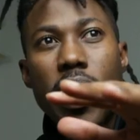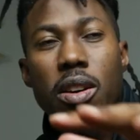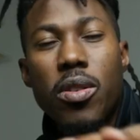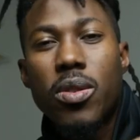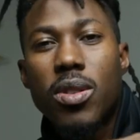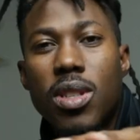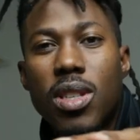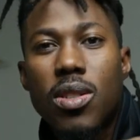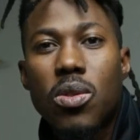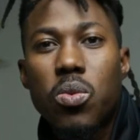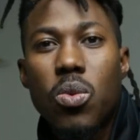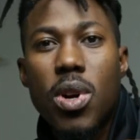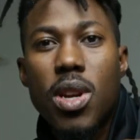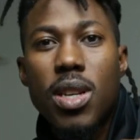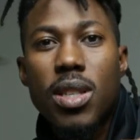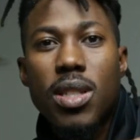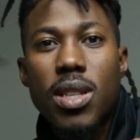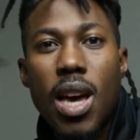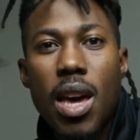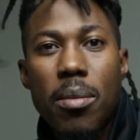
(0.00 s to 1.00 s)
it was this one
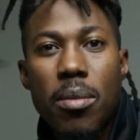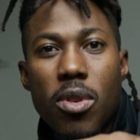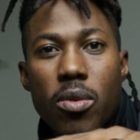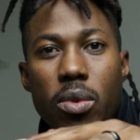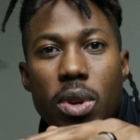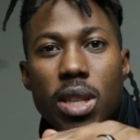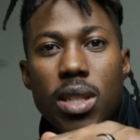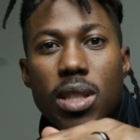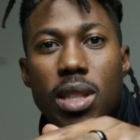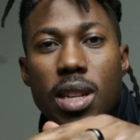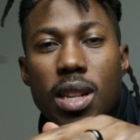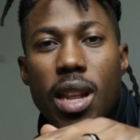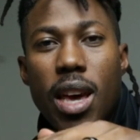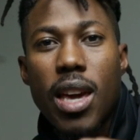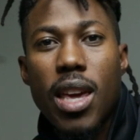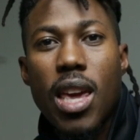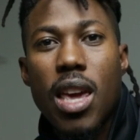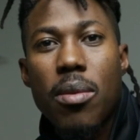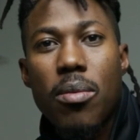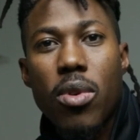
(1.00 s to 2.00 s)
assignment recently that
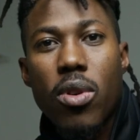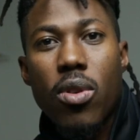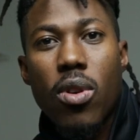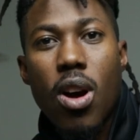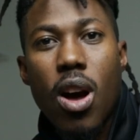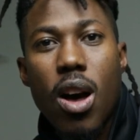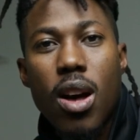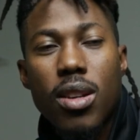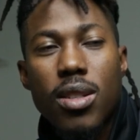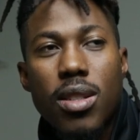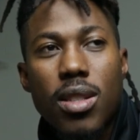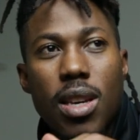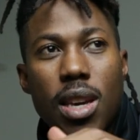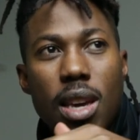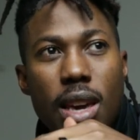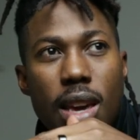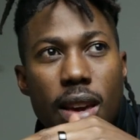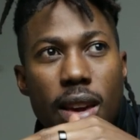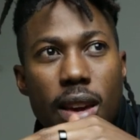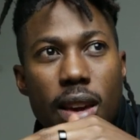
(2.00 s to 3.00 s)
I came across
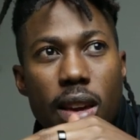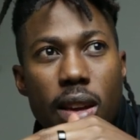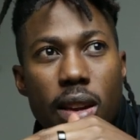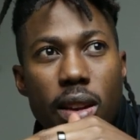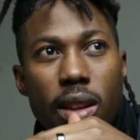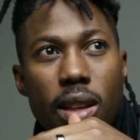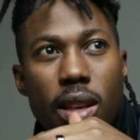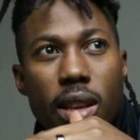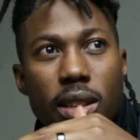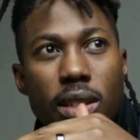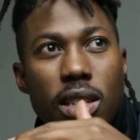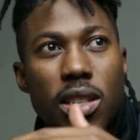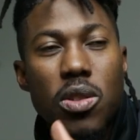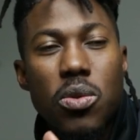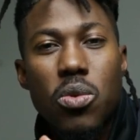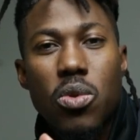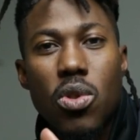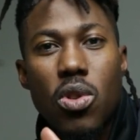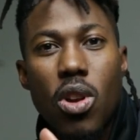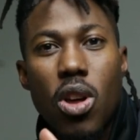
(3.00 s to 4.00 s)
and it
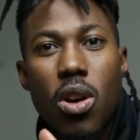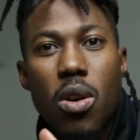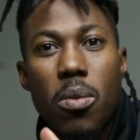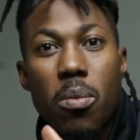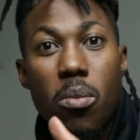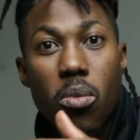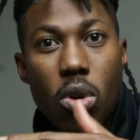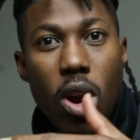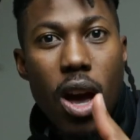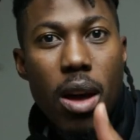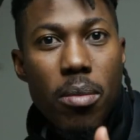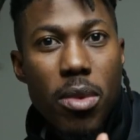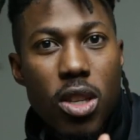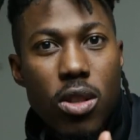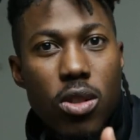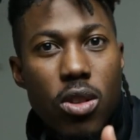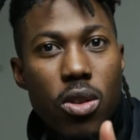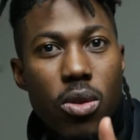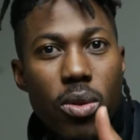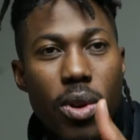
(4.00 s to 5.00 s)
just, you know, brought me
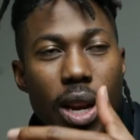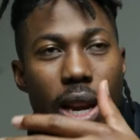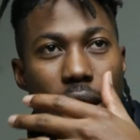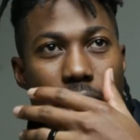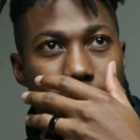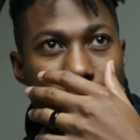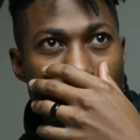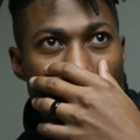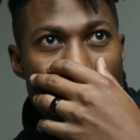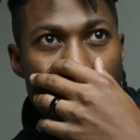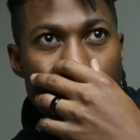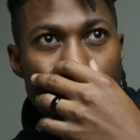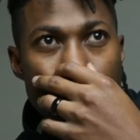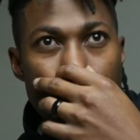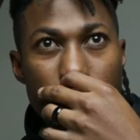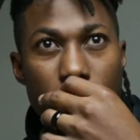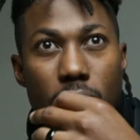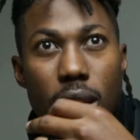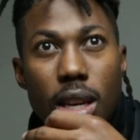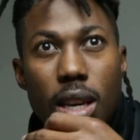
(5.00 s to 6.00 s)
to the
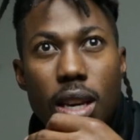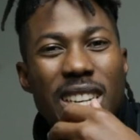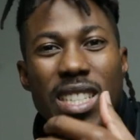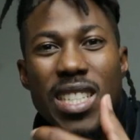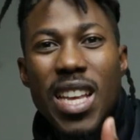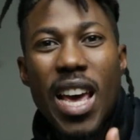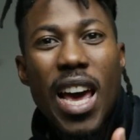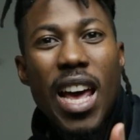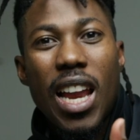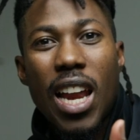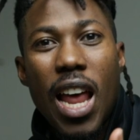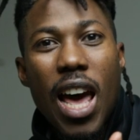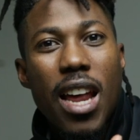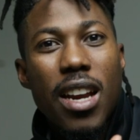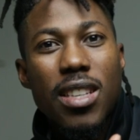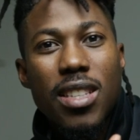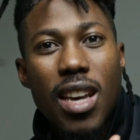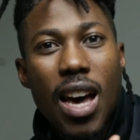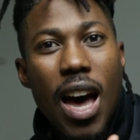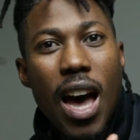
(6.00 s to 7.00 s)
realization. I just had a lot
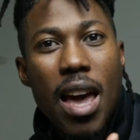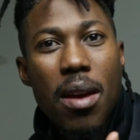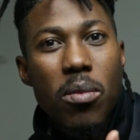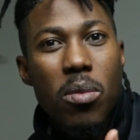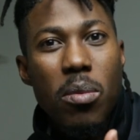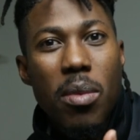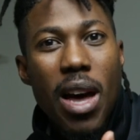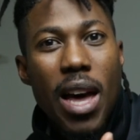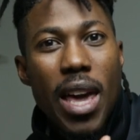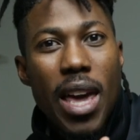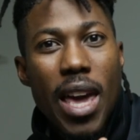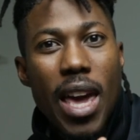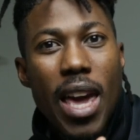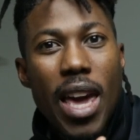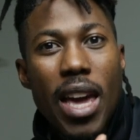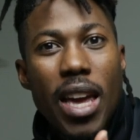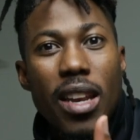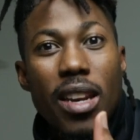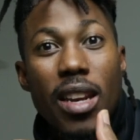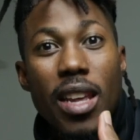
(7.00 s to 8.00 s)
of time on my
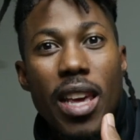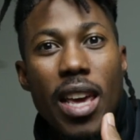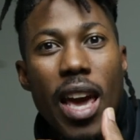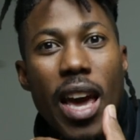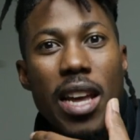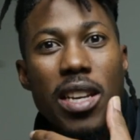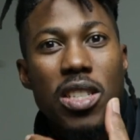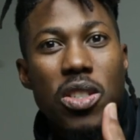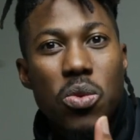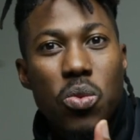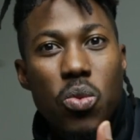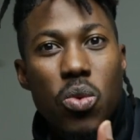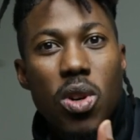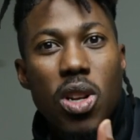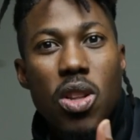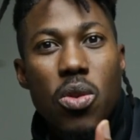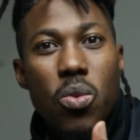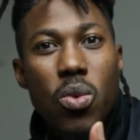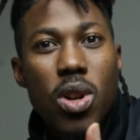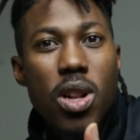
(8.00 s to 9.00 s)
hand and I just
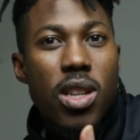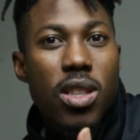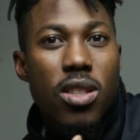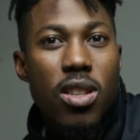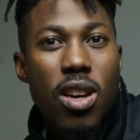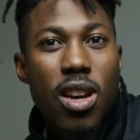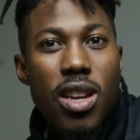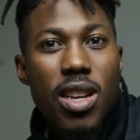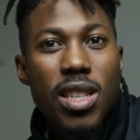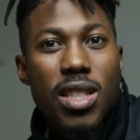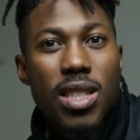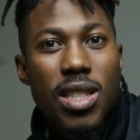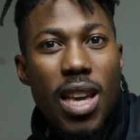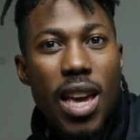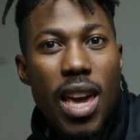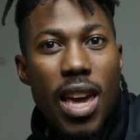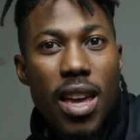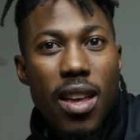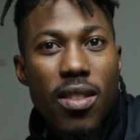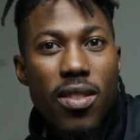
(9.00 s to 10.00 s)
really wanted to
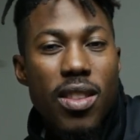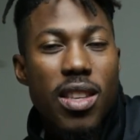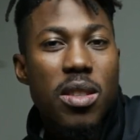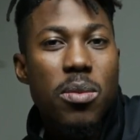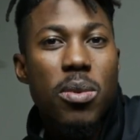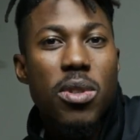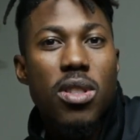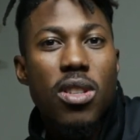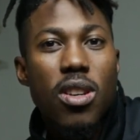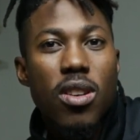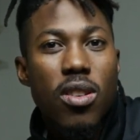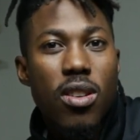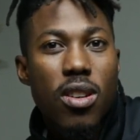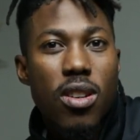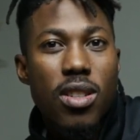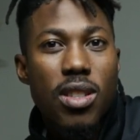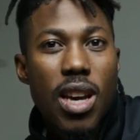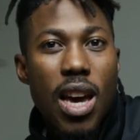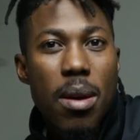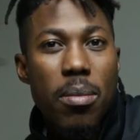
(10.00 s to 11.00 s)
understand this
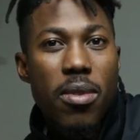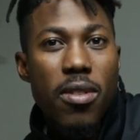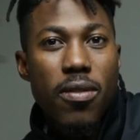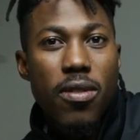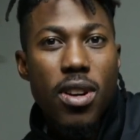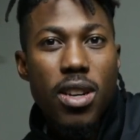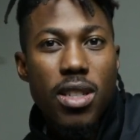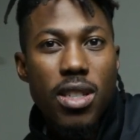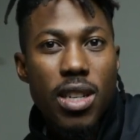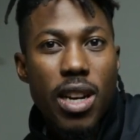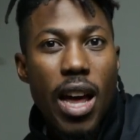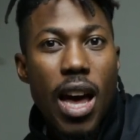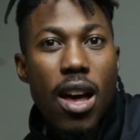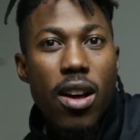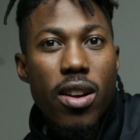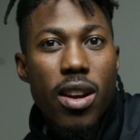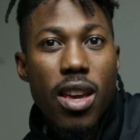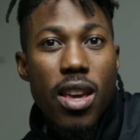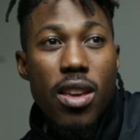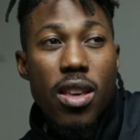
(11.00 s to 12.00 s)
particular type of
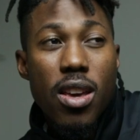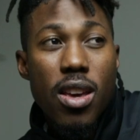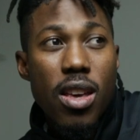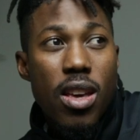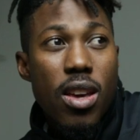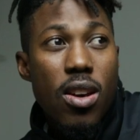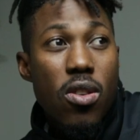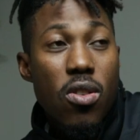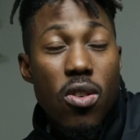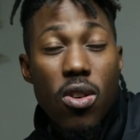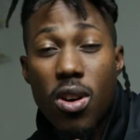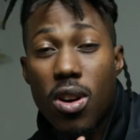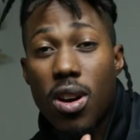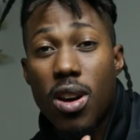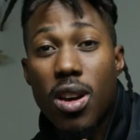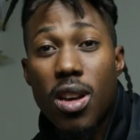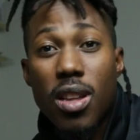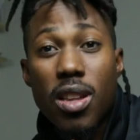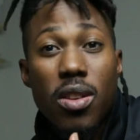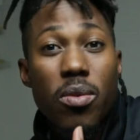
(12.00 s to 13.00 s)
functionality
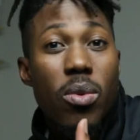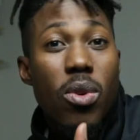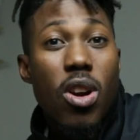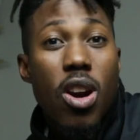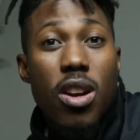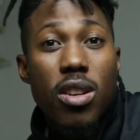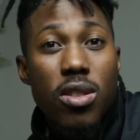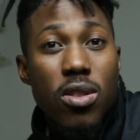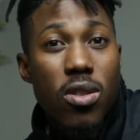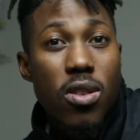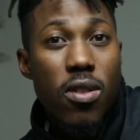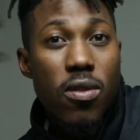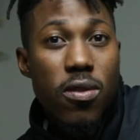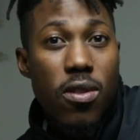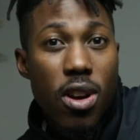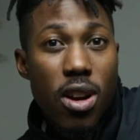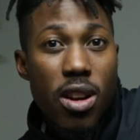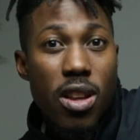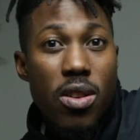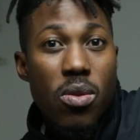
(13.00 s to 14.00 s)
in regards to the
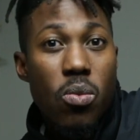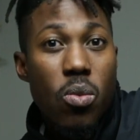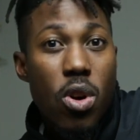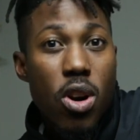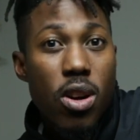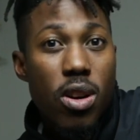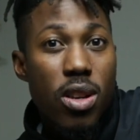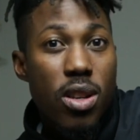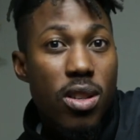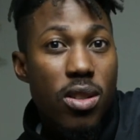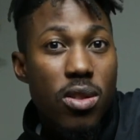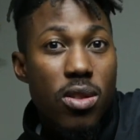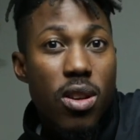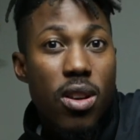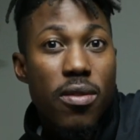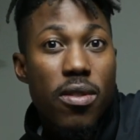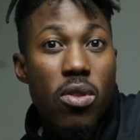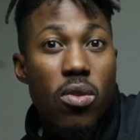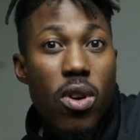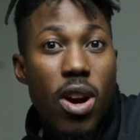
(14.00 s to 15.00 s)
front end workings
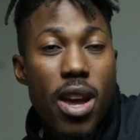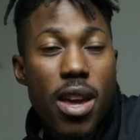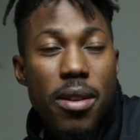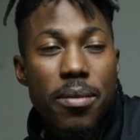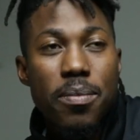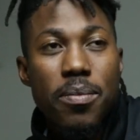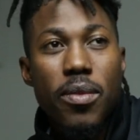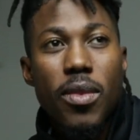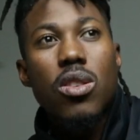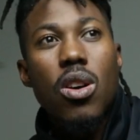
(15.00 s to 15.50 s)
of it, right?